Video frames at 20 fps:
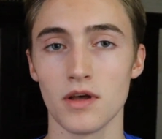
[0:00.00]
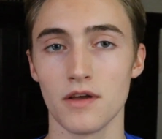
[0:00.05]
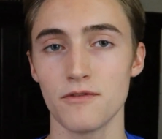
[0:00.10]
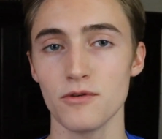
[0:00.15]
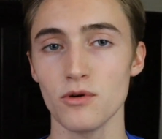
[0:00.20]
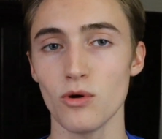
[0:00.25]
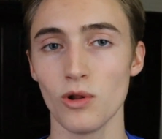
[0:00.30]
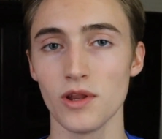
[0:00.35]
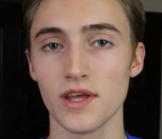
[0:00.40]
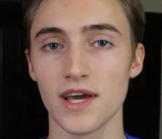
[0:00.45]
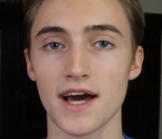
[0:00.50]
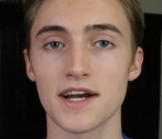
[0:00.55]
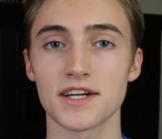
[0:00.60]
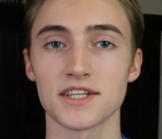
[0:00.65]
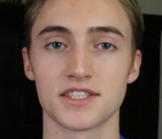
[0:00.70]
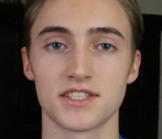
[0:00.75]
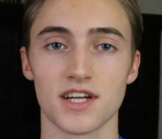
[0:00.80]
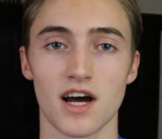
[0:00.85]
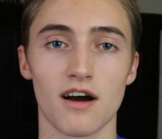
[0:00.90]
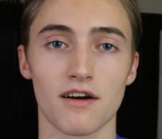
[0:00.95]
you're only out
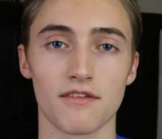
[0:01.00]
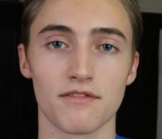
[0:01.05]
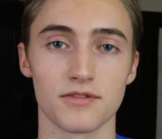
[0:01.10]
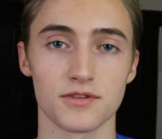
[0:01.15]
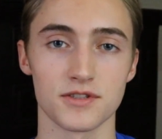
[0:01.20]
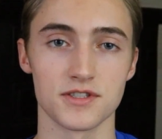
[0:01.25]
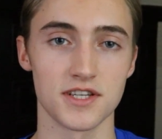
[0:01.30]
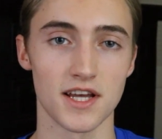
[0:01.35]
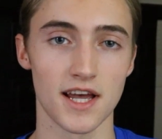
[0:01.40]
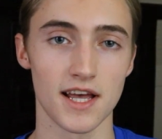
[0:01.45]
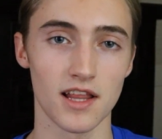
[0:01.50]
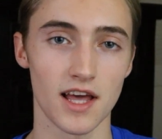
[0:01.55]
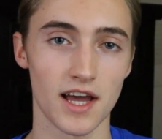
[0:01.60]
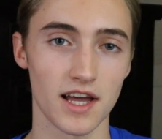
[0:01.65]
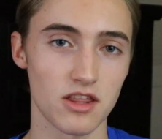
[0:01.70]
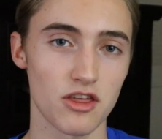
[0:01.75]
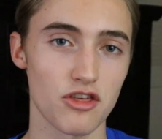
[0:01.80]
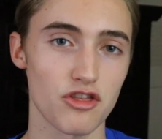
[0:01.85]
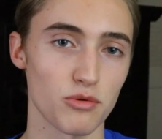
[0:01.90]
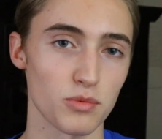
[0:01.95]
of stock for say
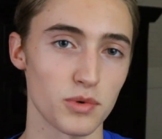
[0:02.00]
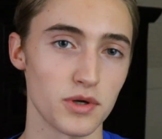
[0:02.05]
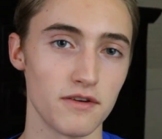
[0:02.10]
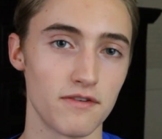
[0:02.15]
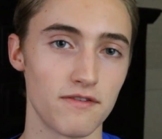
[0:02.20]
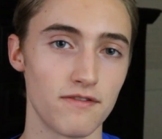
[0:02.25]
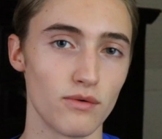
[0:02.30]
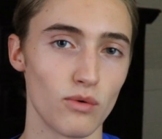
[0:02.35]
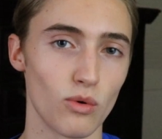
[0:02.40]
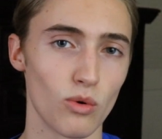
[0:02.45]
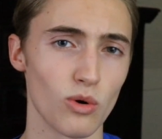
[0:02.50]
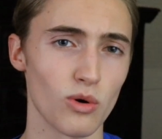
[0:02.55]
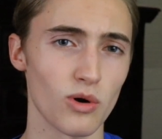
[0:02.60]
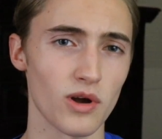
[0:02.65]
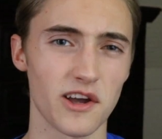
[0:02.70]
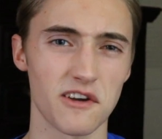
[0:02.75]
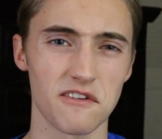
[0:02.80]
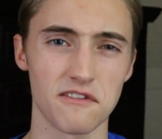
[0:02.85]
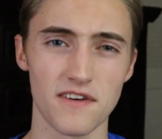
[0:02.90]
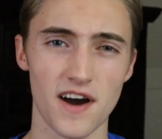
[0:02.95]
like 3, 4,
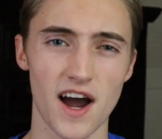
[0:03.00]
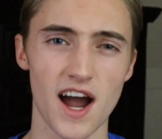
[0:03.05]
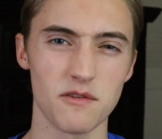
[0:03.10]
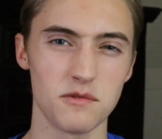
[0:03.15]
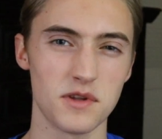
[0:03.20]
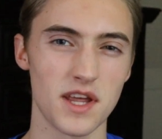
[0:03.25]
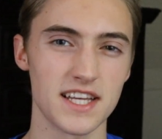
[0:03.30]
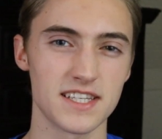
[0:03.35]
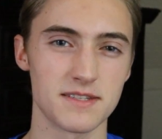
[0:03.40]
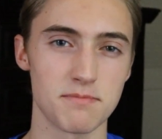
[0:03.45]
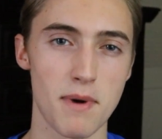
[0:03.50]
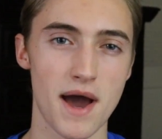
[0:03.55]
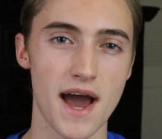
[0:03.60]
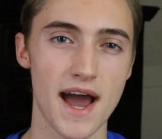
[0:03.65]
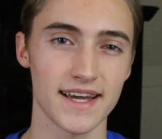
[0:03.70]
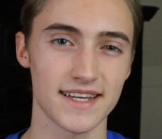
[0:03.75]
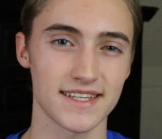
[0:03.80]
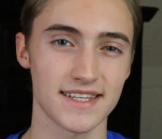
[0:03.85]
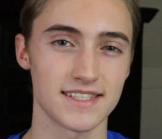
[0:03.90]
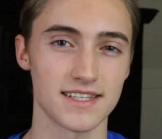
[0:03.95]
like 5 days
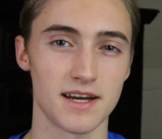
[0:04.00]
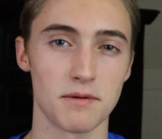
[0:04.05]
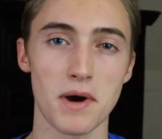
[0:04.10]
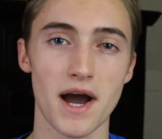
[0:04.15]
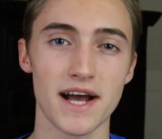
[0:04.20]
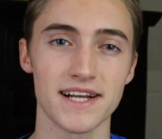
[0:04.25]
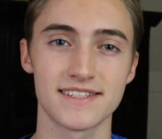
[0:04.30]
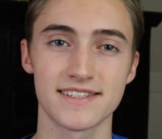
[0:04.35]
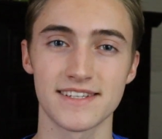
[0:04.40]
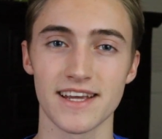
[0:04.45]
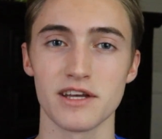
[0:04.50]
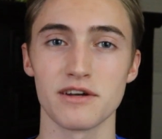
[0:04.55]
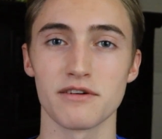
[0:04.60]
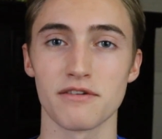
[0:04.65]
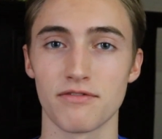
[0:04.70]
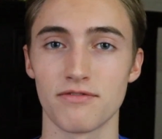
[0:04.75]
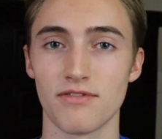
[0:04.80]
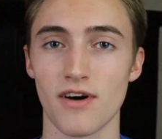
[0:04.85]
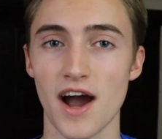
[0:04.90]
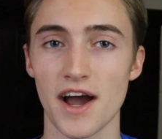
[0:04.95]
max, I'd say you're
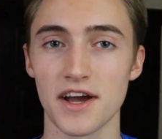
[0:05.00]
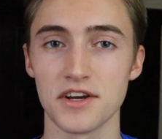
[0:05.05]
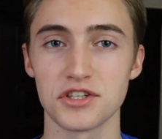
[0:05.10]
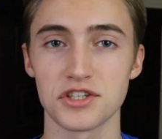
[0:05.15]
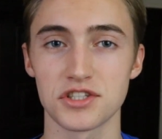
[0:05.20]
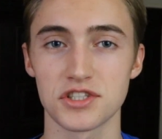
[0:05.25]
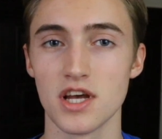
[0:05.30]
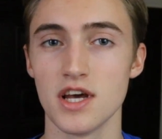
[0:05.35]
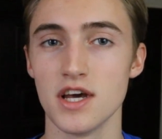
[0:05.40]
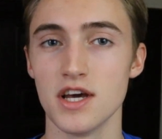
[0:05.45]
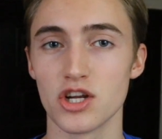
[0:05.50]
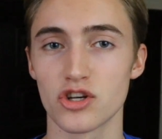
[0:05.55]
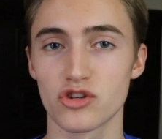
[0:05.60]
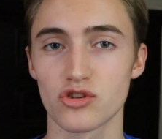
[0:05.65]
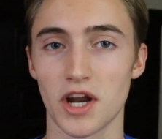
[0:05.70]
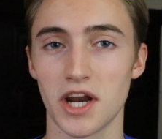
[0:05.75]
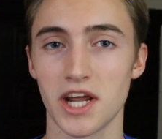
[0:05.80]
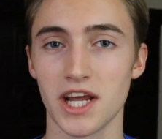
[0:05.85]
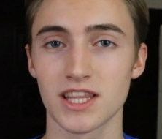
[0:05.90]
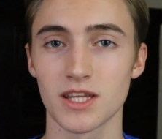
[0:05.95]
fine. Just
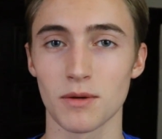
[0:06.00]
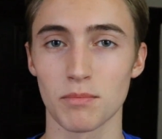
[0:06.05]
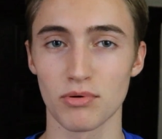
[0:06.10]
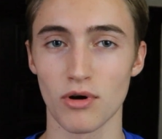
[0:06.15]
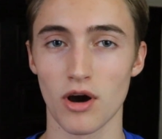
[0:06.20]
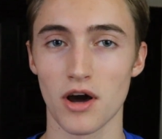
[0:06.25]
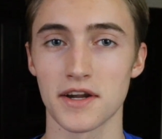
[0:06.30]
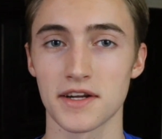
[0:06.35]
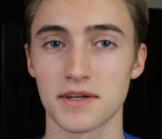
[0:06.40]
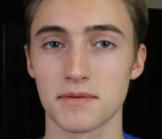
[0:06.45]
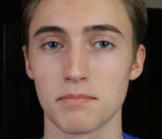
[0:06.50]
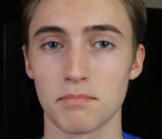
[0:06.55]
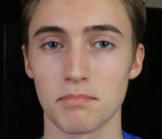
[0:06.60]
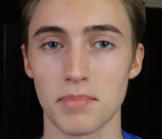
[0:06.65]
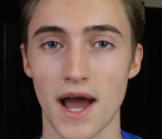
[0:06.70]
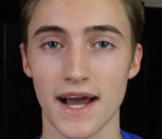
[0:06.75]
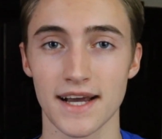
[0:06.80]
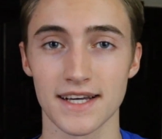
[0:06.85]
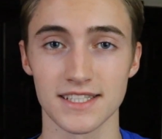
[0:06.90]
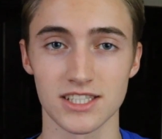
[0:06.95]
try to get the product
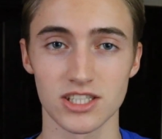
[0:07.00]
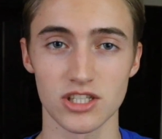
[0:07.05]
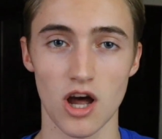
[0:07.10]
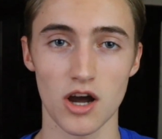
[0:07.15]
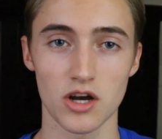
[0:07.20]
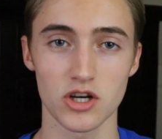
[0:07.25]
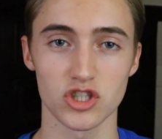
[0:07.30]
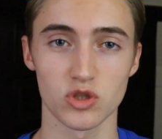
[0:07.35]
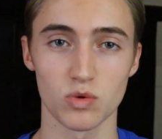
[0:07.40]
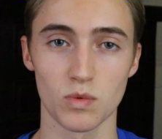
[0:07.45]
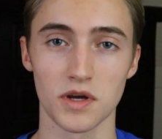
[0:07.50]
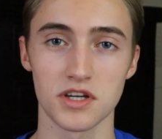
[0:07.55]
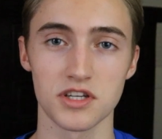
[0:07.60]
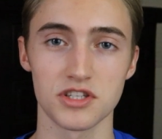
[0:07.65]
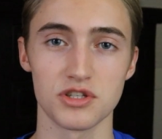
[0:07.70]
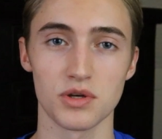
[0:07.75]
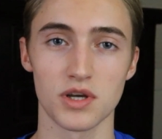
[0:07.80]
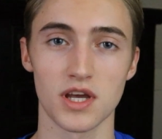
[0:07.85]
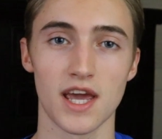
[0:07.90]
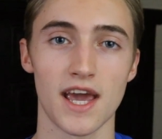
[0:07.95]
back in stock as quick
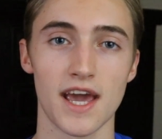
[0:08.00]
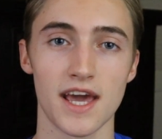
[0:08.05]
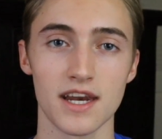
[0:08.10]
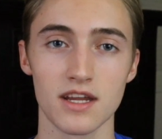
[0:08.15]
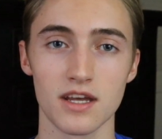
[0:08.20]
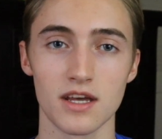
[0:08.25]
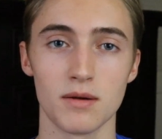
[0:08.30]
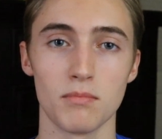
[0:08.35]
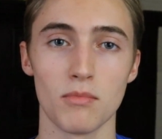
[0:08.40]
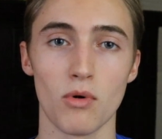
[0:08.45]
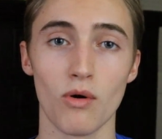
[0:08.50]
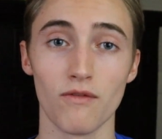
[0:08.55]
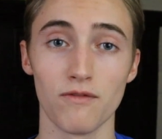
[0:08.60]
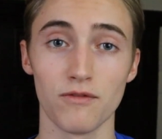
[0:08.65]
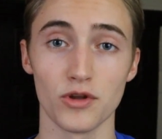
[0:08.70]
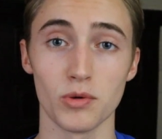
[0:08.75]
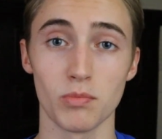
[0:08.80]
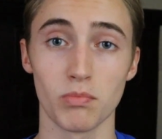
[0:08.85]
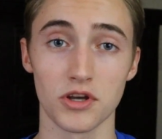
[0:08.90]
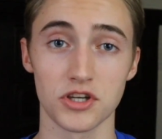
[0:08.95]
as you can, and
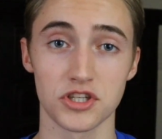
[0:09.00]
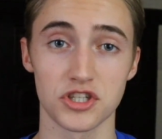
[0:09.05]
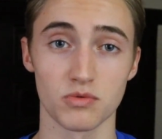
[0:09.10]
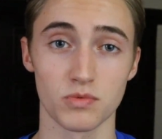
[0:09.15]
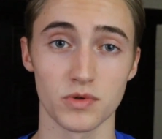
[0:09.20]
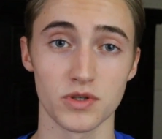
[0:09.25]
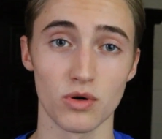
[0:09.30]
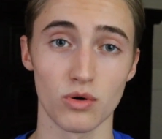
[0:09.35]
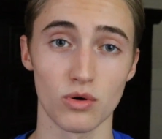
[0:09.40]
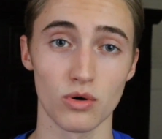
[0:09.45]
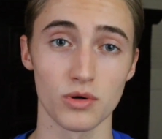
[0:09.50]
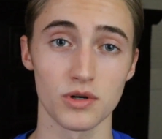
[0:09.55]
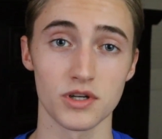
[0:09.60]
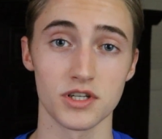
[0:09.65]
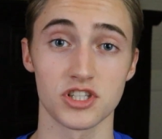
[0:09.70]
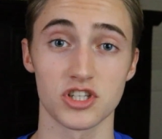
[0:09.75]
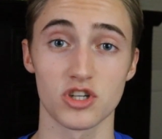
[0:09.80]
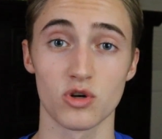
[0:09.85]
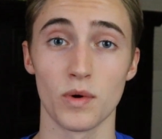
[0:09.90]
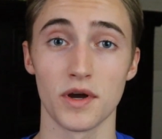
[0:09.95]
hopefully place a reorder
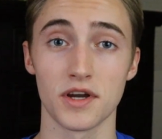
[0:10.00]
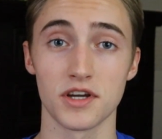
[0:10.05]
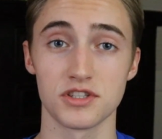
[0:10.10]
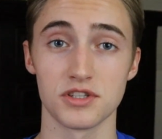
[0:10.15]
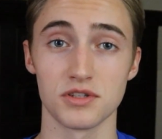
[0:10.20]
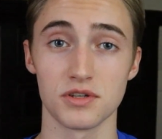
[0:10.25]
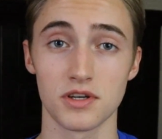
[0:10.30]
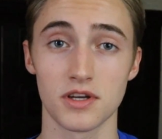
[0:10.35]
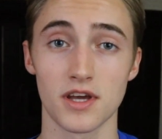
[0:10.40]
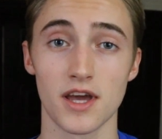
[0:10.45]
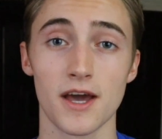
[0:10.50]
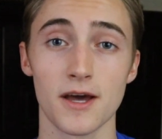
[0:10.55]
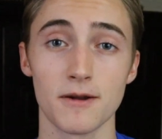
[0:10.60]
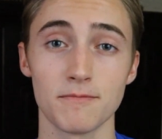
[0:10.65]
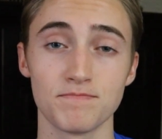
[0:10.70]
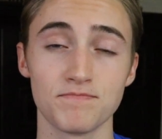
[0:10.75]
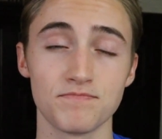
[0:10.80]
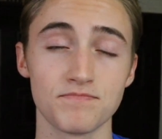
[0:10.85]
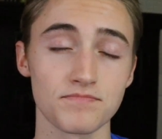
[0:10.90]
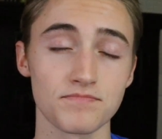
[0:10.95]
as quick as you can.